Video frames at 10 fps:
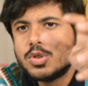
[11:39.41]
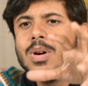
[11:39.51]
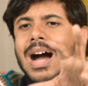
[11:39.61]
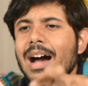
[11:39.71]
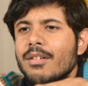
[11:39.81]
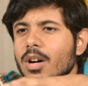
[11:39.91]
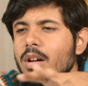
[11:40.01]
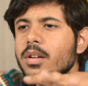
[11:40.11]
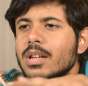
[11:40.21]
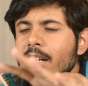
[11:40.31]
You have
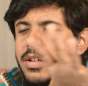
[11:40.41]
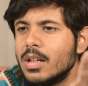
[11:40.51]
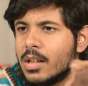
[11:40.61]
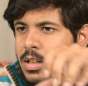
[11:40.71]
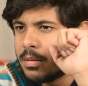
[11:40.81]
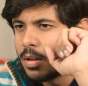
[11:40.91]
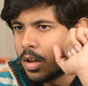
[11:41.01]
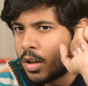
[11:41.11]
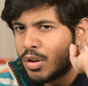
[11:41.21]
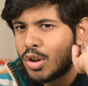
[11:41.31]
a really, really
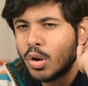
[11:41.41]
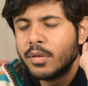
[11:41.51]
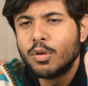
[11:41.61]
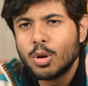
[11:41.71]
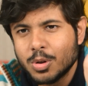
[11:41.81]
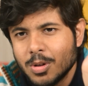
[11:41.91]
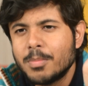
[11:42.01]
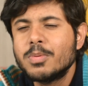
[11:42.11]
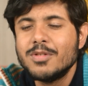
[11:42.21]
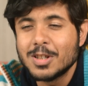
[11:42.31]
good photo,
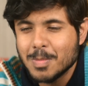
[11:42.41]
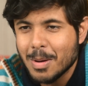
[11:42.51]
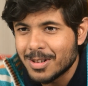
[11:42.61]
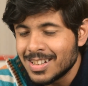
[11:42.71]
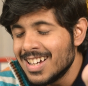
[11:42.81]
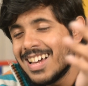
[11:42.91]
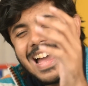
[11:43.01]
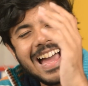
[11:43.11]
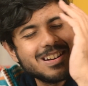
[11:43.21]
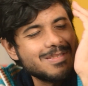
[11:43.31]
a previous memory,
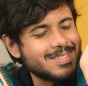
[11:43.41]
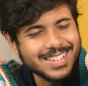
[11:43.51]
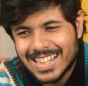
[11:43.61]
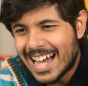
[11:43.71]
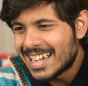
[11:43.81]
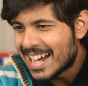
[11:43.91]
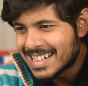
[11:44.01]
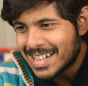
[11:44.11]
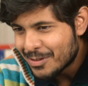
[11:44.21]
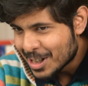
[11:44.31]
and
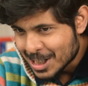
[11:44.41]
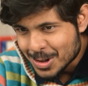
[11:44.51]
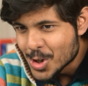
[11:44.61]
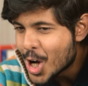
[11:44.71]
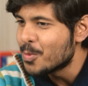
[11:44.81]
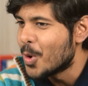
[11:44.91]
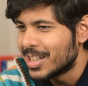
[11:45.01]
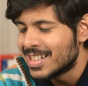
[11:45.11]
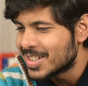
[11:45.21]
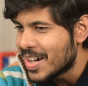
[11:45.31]
I definitely do not
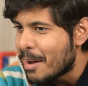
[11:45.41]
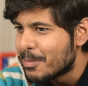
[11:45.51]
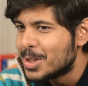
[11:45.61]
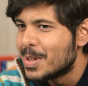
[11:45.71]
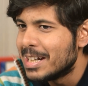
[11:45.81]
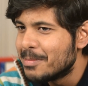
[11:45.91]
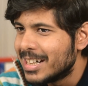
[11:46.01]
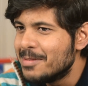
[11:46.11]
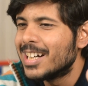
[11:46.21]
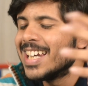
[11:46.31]
want this to happen to
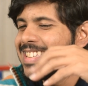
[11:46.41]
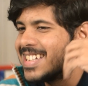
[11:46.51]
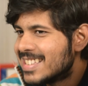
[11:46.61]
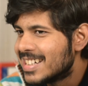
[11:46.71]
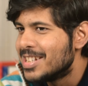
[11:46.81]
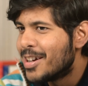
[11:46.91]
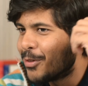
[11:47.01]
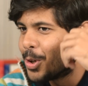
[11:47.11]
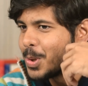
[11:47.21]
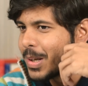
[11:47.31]
anybody, but let's say it's a dear
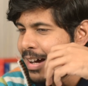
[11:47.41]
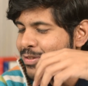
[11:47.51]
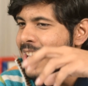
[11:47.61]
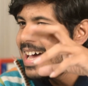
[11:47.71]
photograph,